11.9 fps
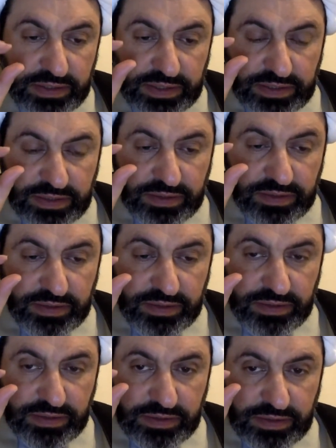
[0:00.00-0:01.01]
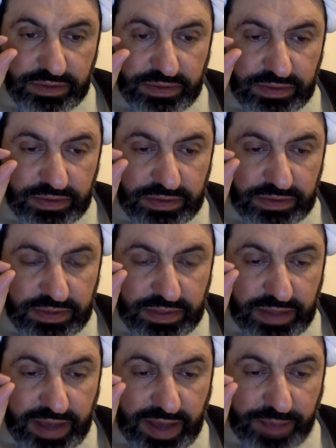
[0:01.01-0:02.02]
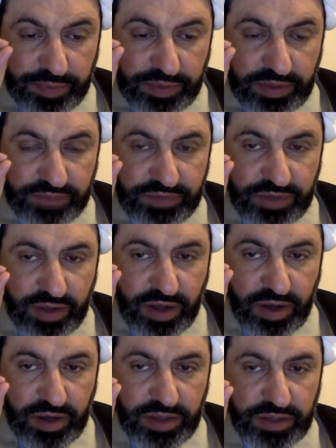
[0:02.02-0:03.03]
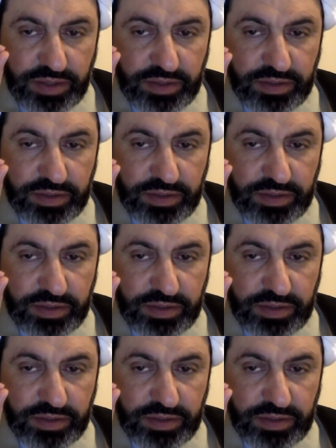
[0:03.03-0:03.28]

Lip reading: then the apple of the eye